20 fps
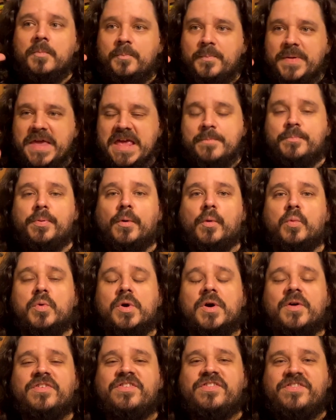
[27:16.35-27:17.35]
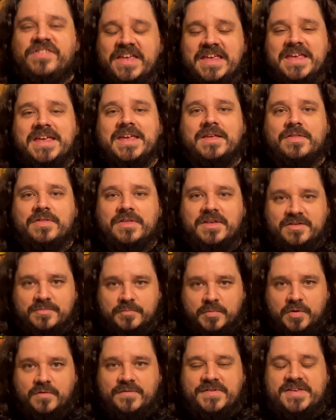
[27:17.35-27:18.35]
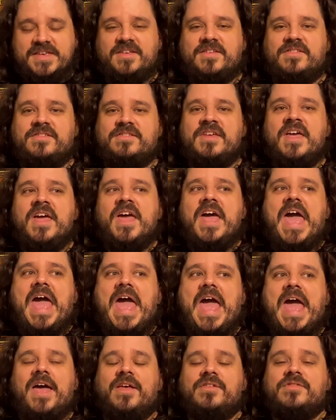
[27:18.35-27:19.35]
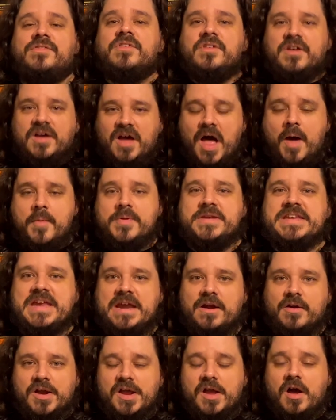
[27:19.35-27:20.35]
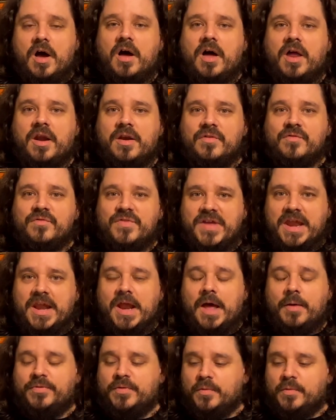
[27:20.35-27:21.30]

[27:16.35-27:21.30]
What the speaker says: people were seeing these movies as commentary on Vietnam.